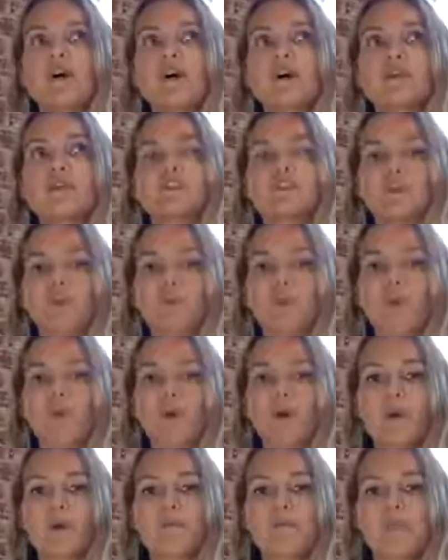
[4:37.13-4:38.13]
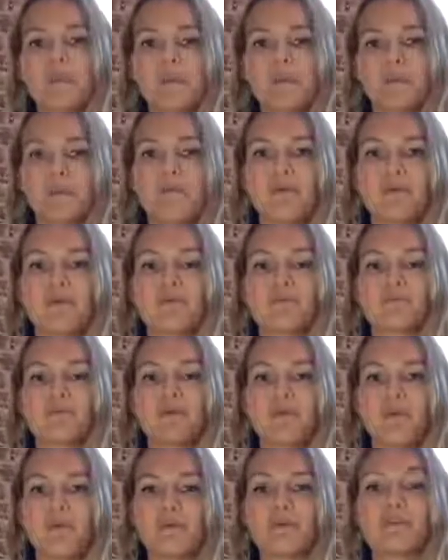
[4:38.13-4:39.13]
the more people will
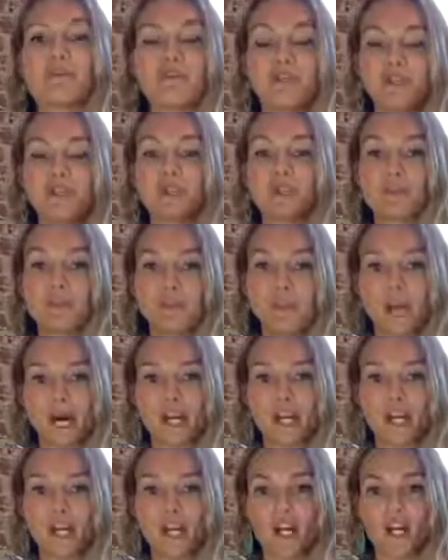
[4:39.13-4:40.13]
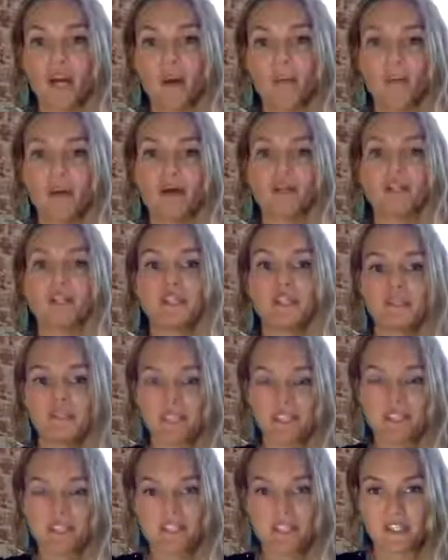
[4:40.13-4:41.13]
feel better about
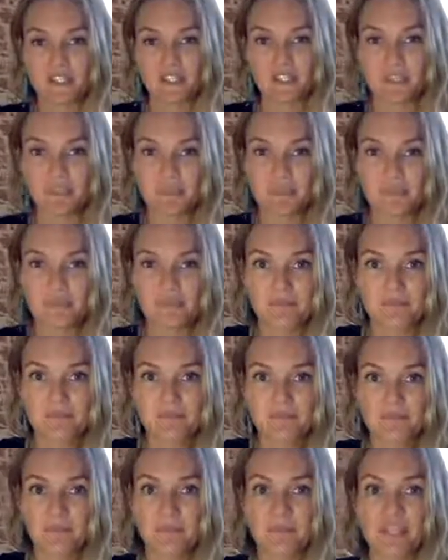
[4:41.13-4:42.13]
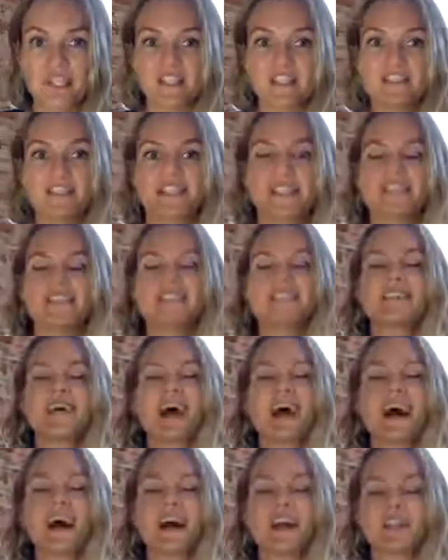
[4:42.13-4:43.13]
giving to you because it is
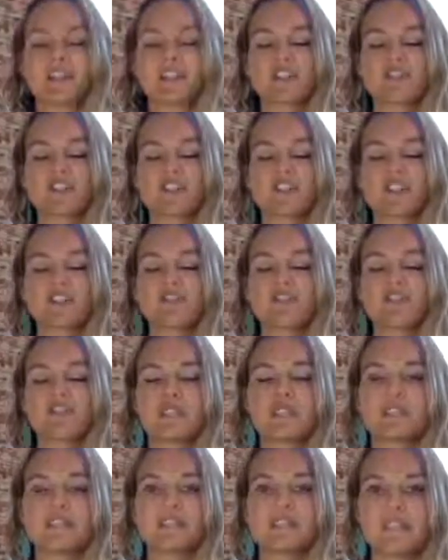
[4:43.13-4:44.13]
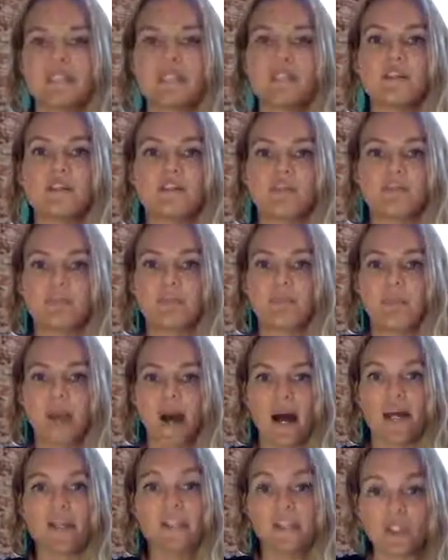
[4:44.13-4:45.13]
actually received
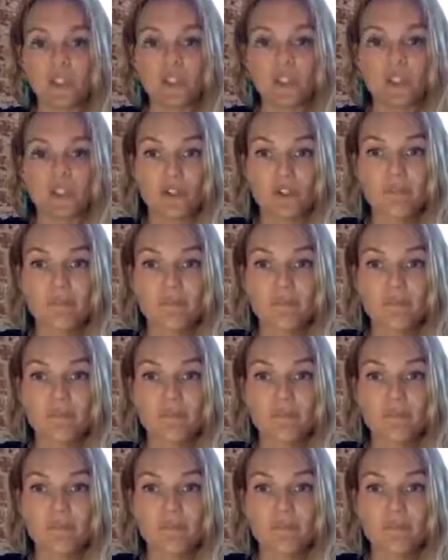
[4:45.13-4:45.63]
by you,